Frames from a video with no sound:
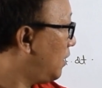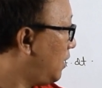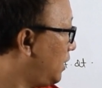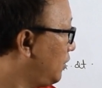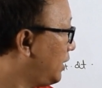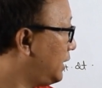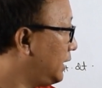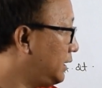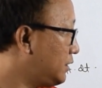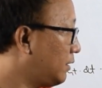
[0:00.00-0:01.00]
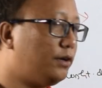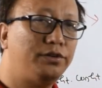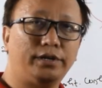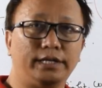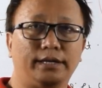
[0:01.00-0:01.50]
uh, you can take this or
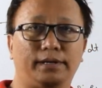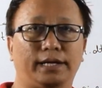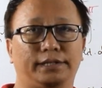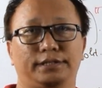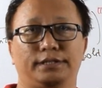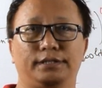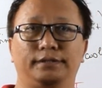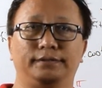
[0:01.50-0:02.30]
you can keep like this.